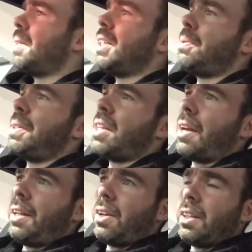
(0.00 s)
And to be
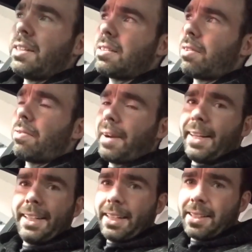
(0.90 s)
totally honest, I
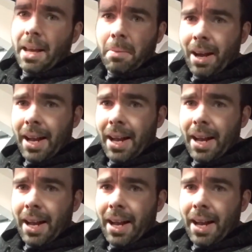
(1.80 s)
really need to get my